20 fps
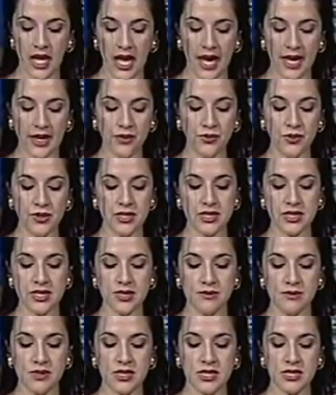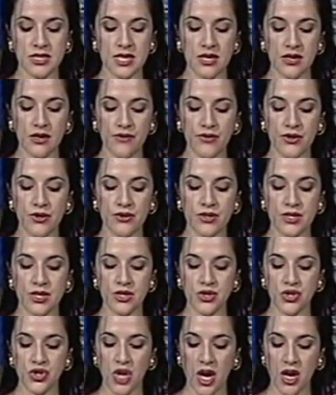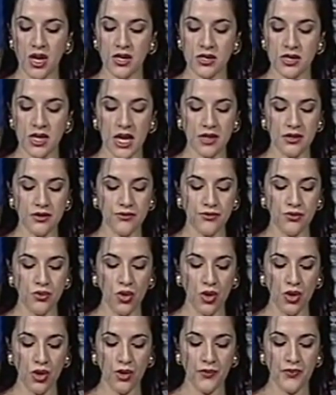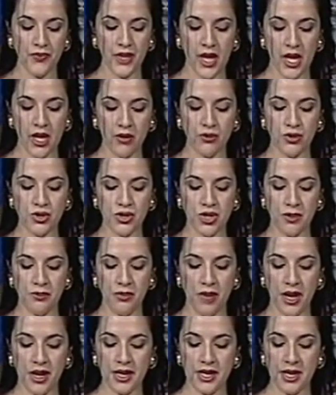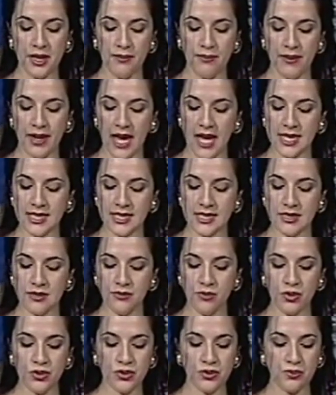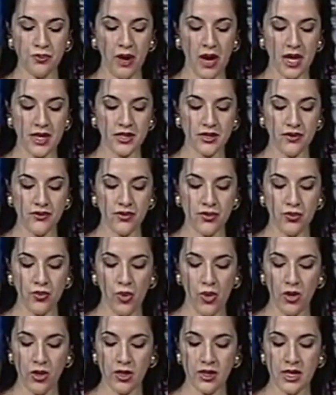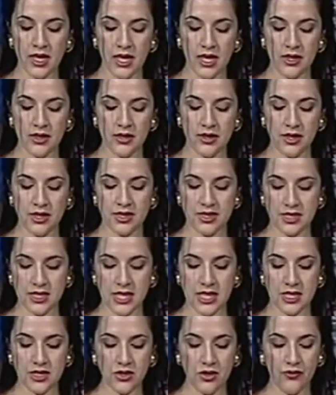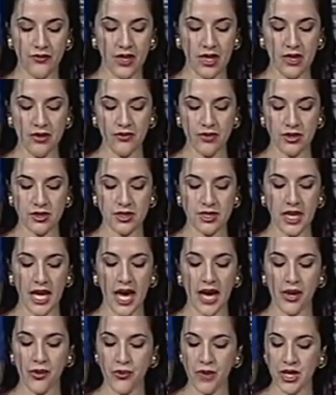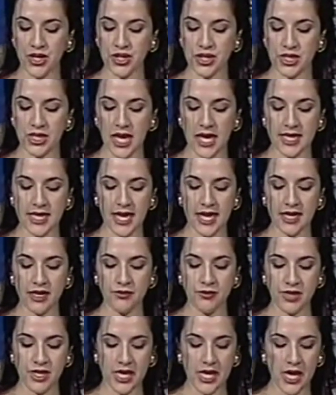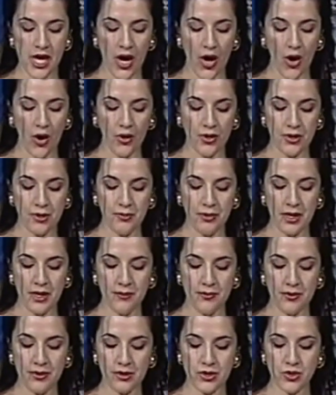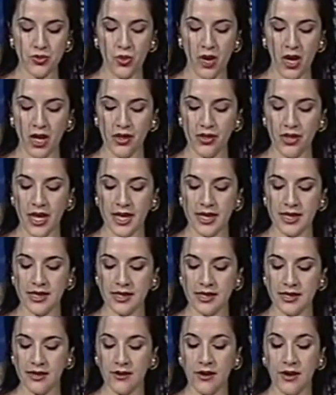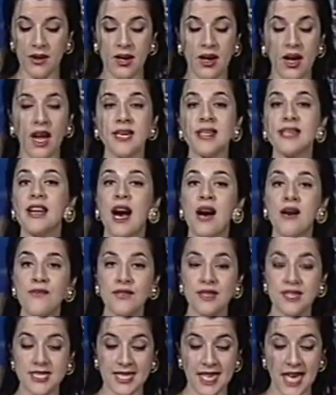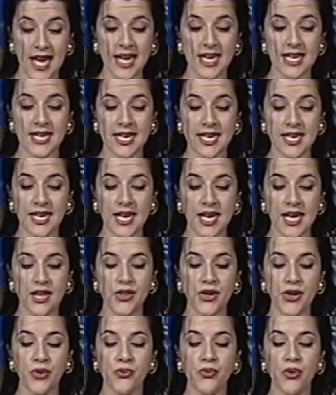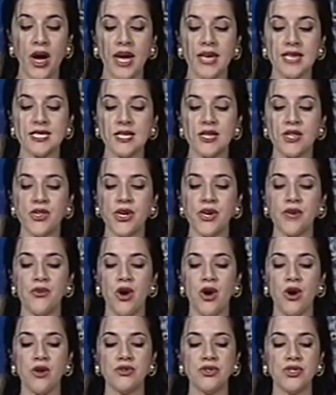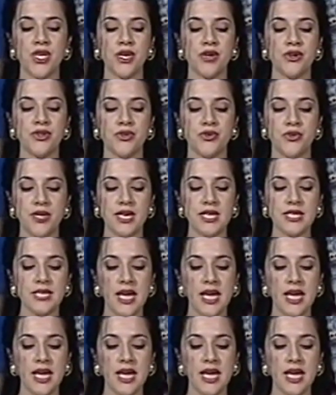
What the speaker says: and wisdom instead of using juggernaut of war, which America planted in most parts of the world, the seeds of evils, aggression and hegemony on the people's wealth and confiscating their rights in their own territories,